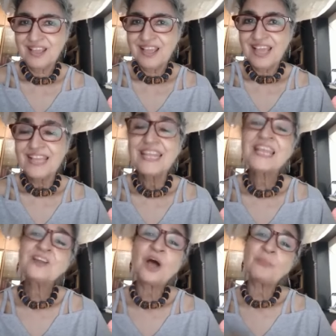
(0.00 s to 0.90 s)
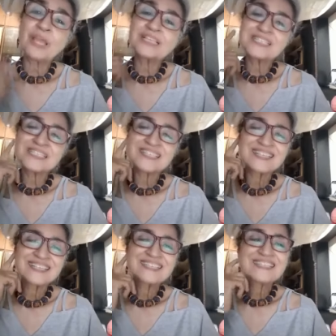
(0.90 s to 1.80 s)
In economics,
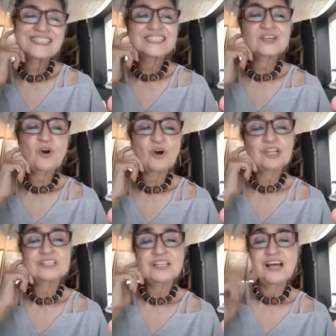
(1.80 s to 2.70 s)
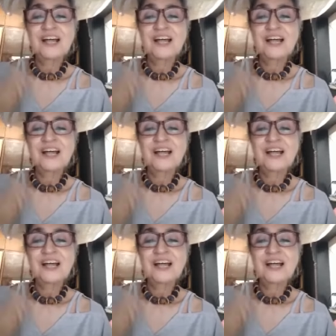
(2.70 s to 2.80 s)
this is called